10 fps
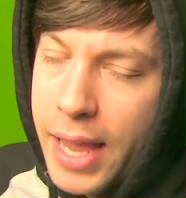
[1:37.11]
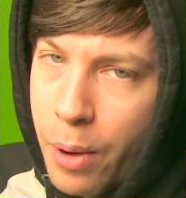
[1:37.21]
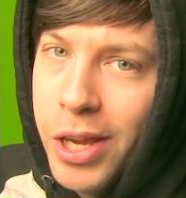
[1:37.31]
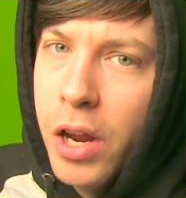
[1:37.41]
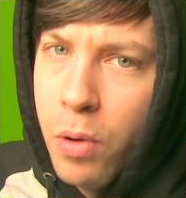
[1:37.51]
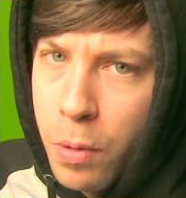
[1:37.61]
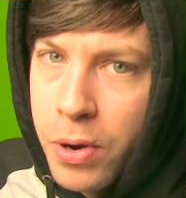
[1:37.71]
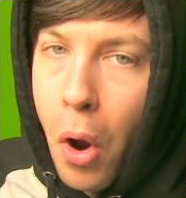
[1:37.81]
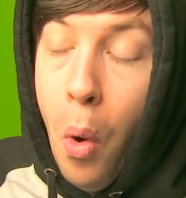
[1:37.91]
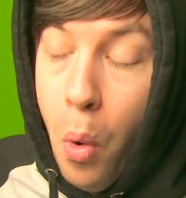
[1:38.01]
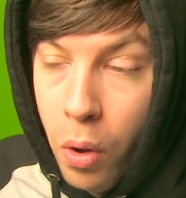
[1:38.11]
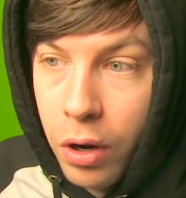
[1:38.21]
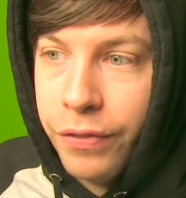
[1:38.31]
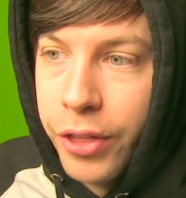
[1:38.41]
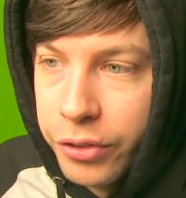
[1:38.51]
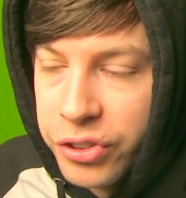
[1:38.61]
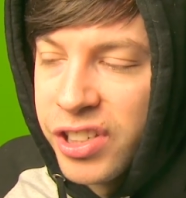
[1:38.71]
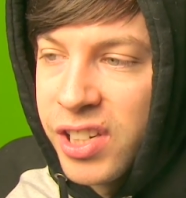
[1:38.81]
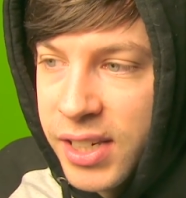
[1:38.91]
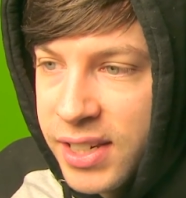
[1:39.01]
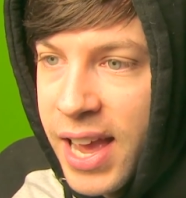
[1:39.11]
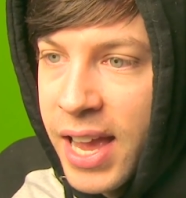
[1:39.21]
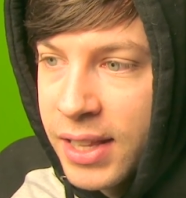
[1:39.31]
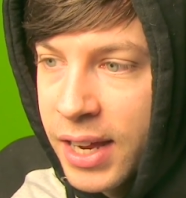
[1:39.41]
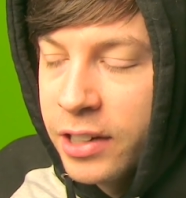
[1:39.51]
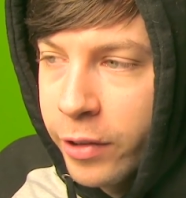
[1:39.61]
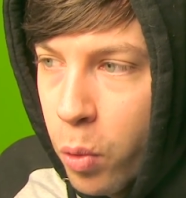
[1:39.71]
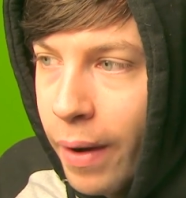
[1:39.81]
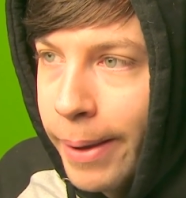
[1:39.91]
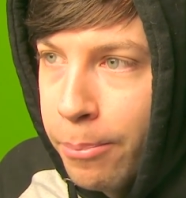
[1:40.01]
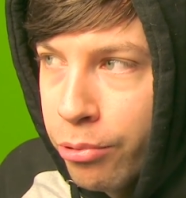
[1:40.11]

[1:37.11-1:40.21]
we got to open all of those today. That is quite